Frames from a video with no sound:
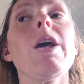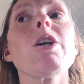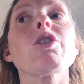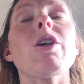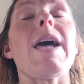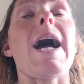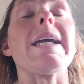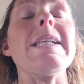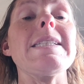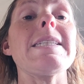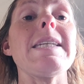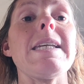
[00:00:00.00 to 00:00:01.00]
so that I
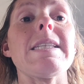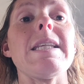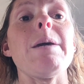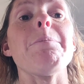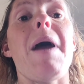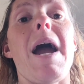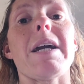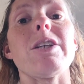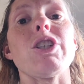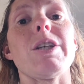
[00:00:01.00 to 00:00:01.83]
can season it and package